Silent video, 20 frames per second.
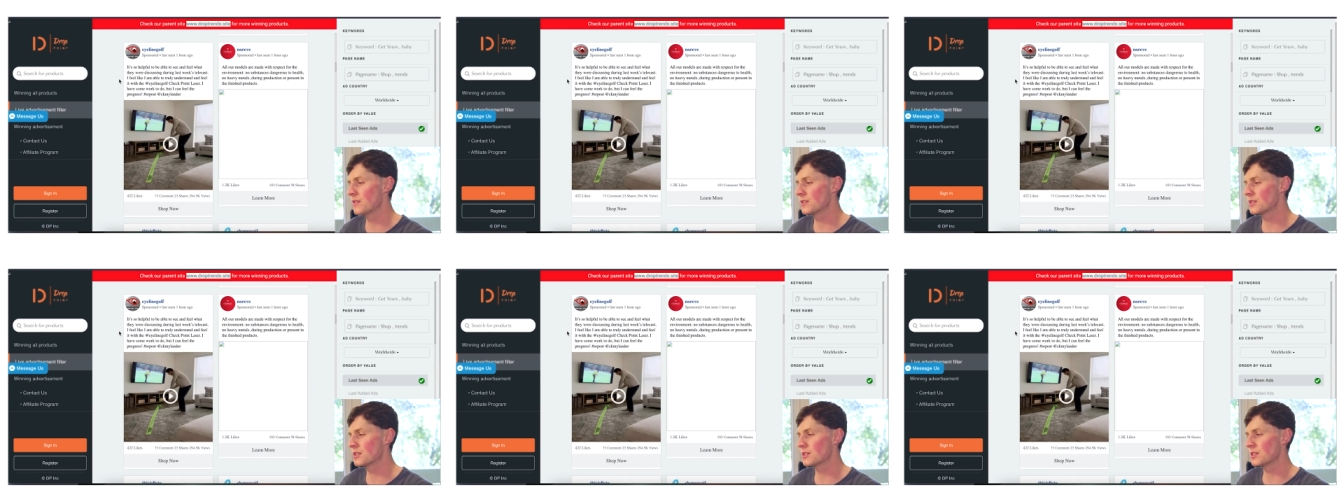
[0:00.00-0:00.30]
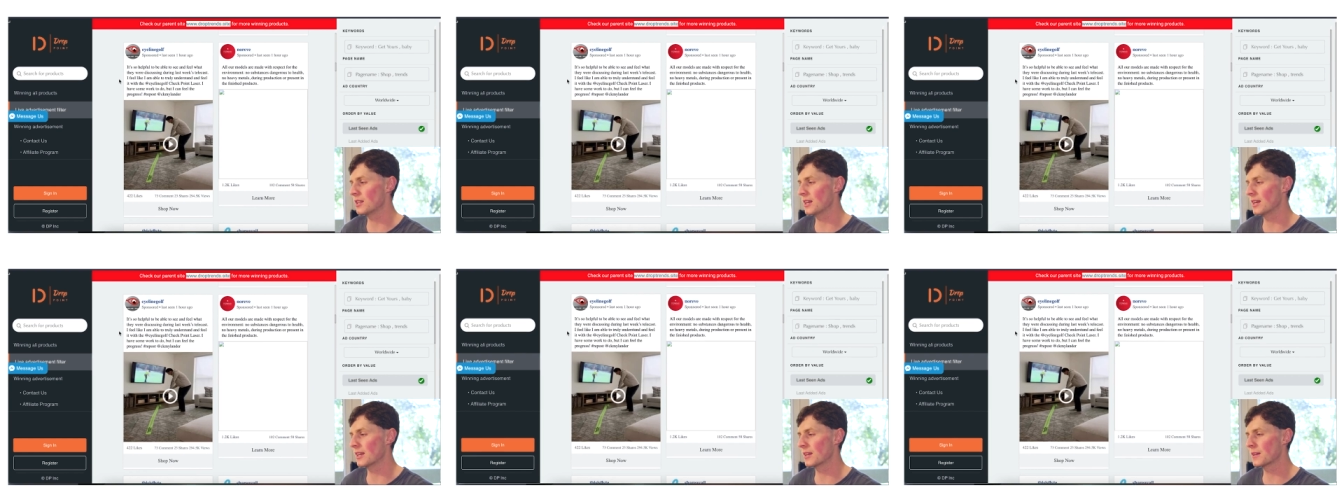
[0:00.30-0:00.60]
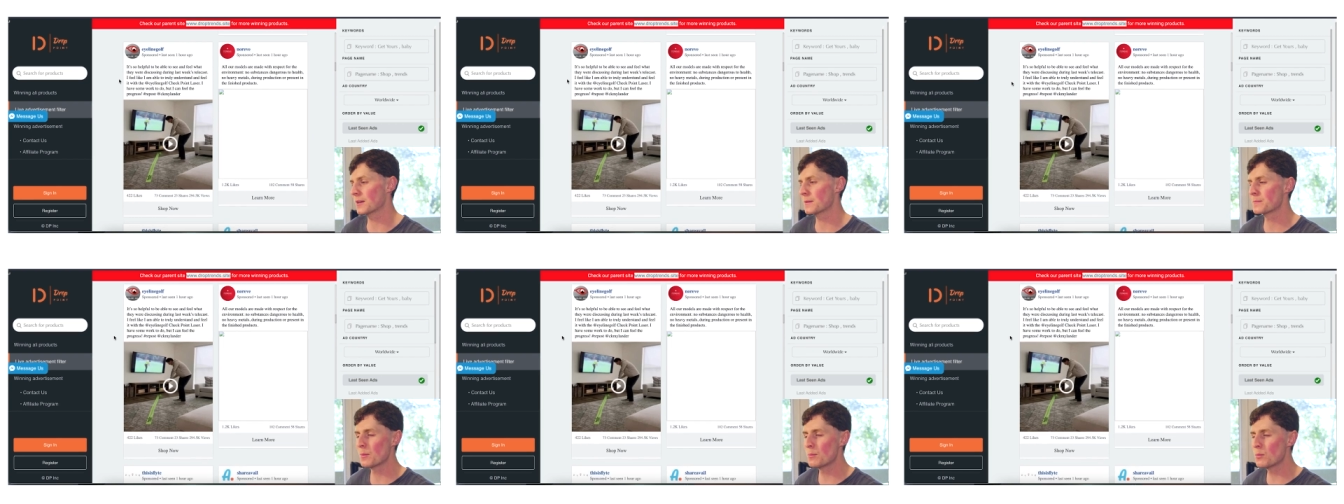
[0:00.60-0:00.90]
This is
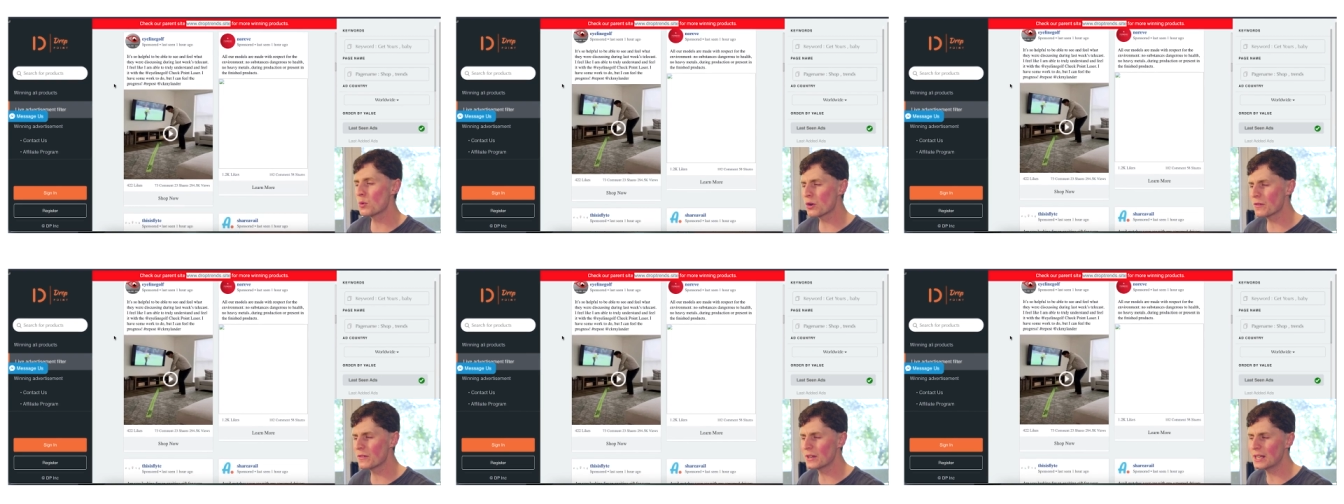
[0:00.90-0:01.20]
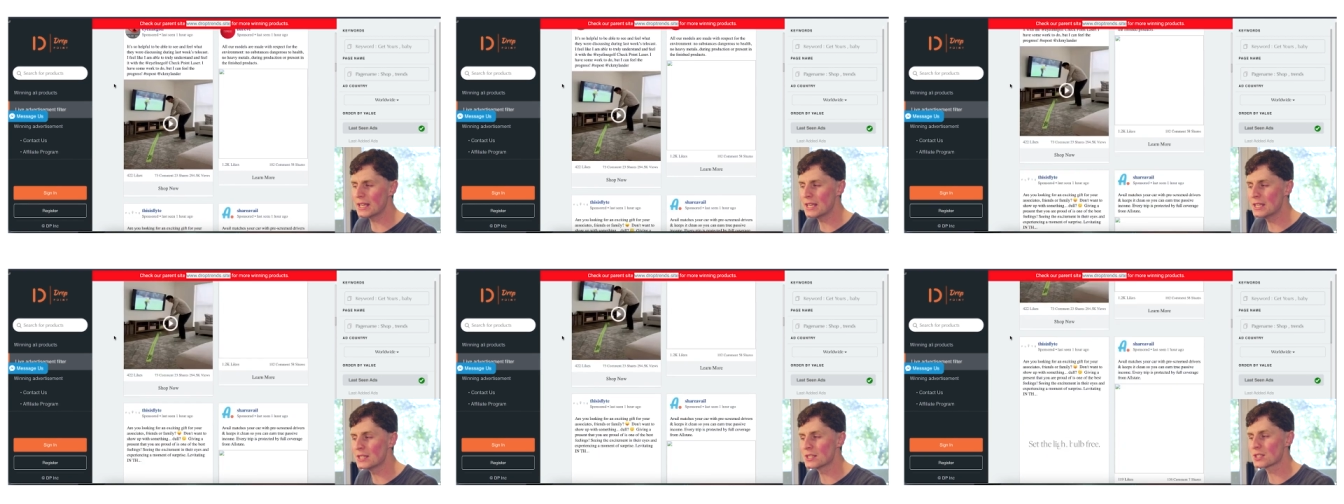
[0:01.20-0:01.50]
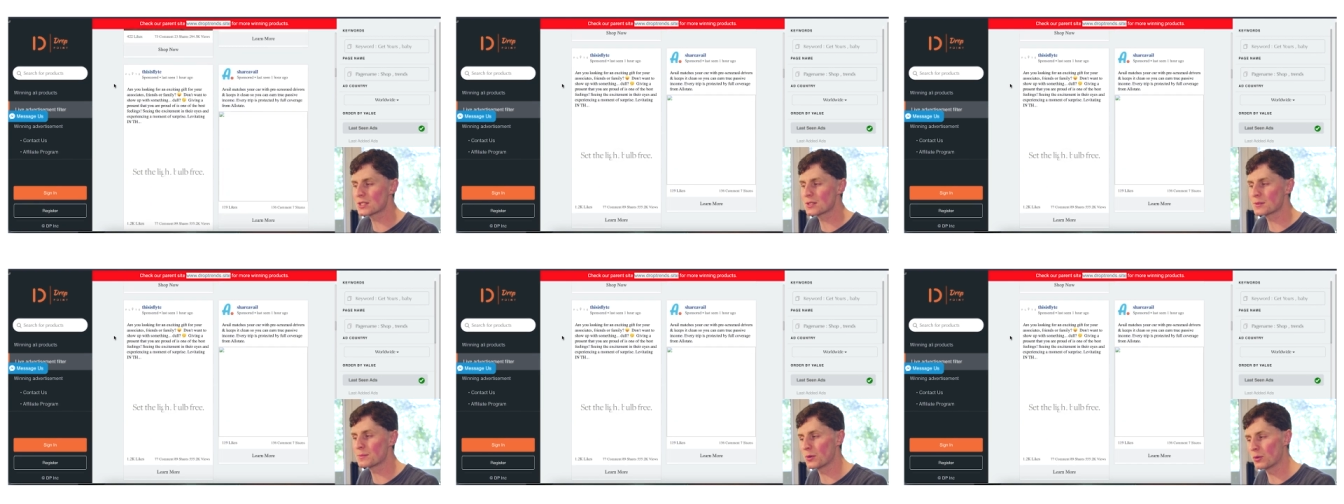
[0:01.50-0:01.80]
like more of an
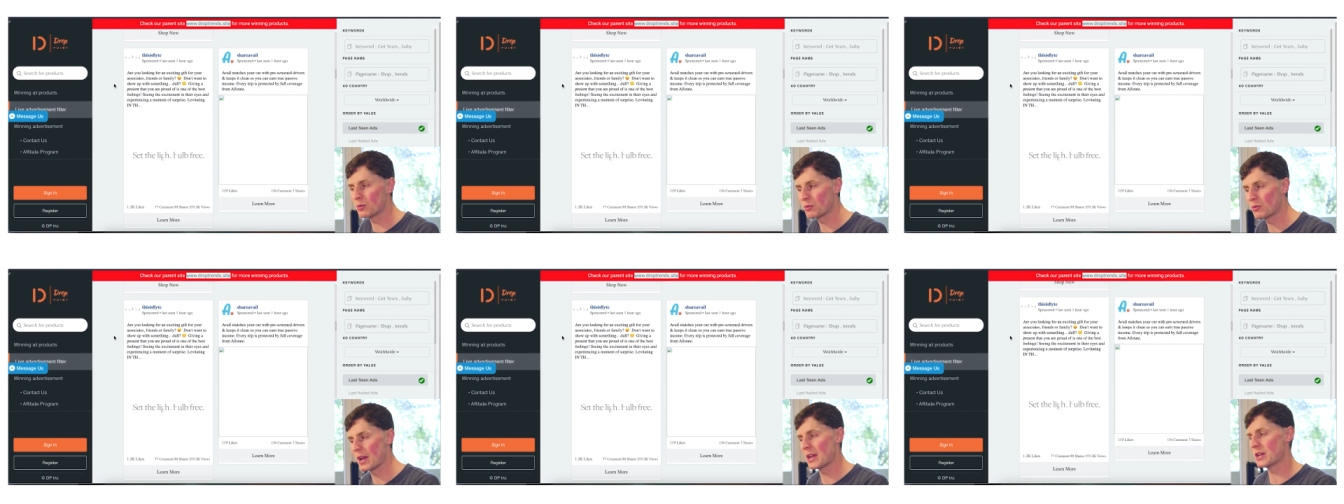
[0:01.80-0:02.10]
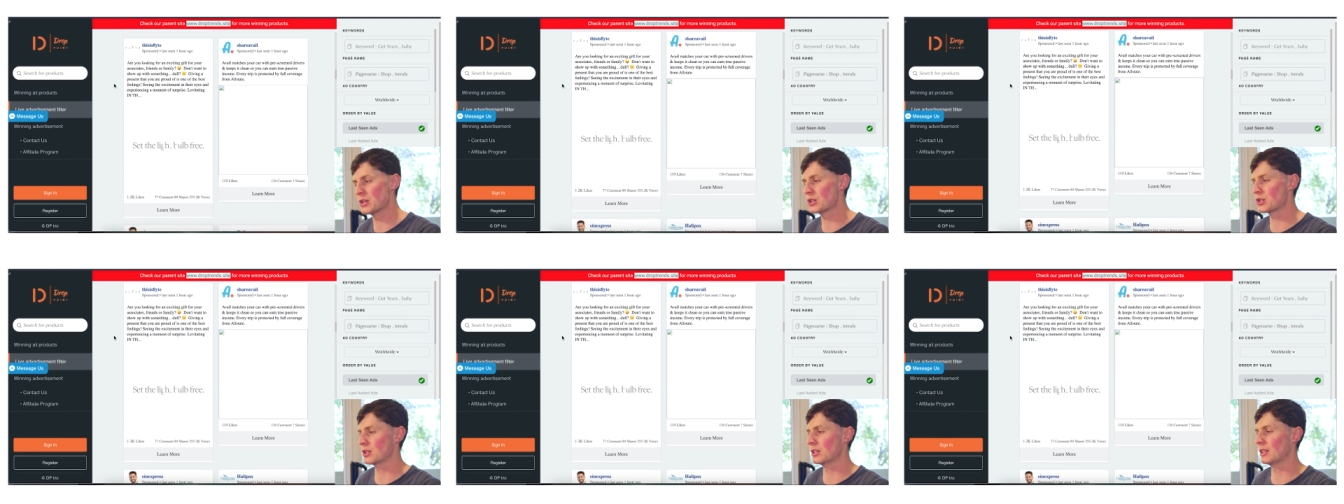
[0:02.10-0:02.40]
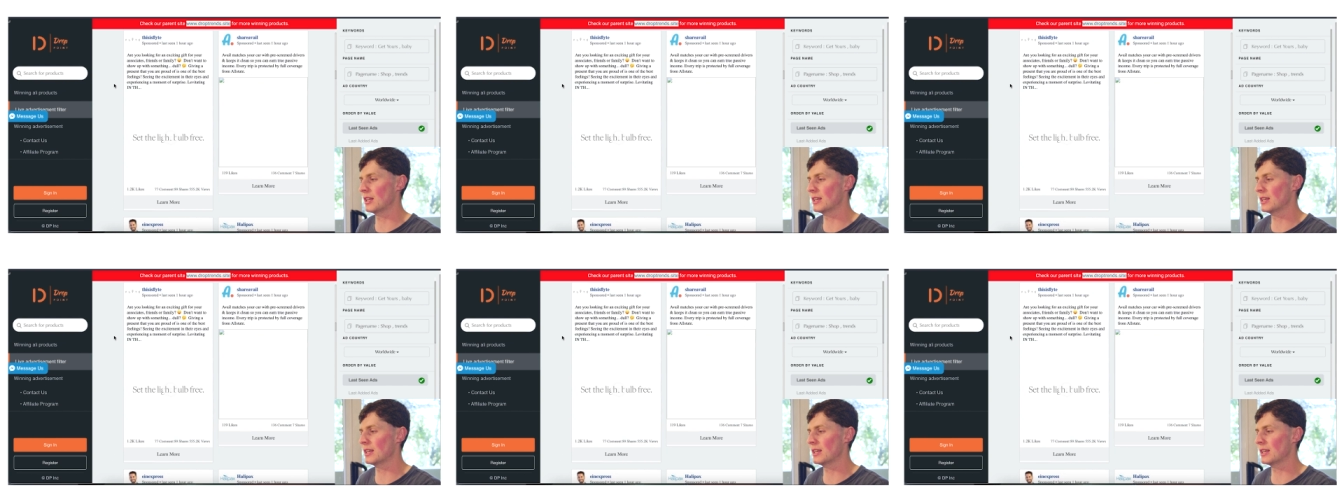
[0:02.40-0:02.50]
inspiration.